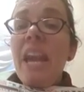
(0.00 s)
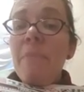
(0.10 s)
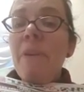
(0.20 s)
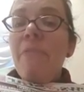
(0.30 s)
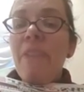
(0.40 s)

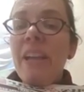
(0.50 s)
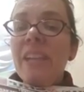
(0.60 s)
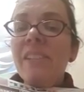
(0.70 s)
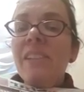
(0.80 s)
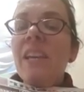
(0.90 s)
Labour
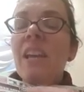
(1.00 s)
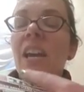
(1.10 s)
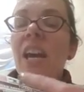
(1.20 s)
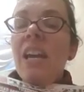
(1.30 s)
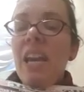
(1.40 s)
figures
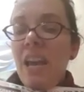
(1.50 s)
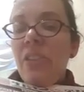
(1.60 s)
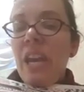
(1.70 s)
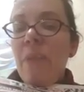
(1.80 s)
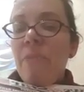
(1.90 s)
and
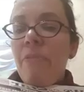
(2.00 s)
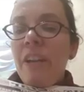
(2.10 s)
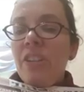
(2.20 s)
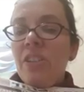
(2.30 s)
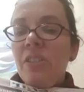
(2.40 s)
healthcare
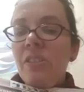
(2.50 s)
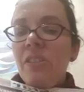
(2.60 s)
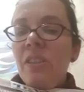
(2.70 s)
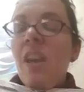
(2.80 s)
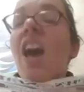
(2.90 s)
professionals.